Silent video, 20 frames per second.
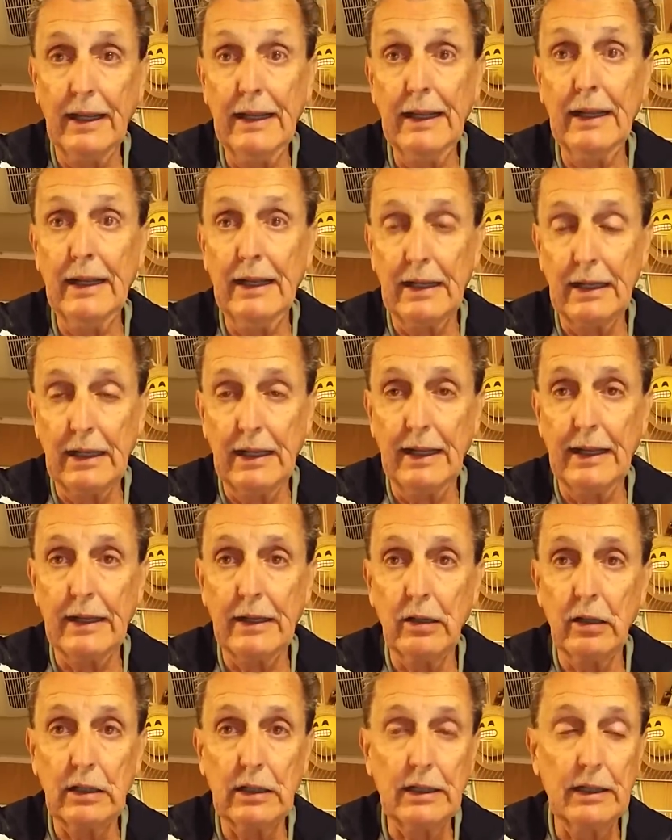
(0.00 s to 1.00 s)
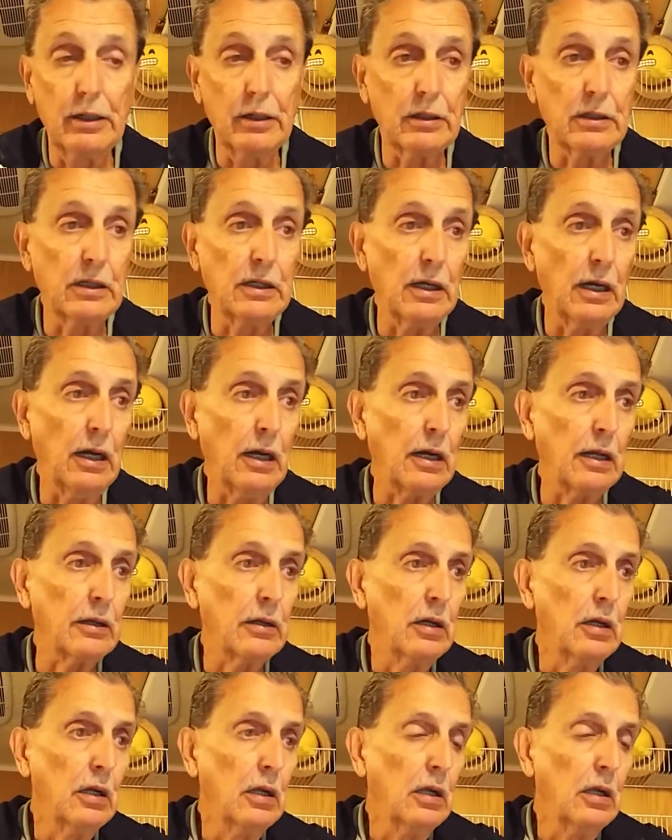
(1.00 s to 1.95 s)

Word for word: in Atlanta, good God.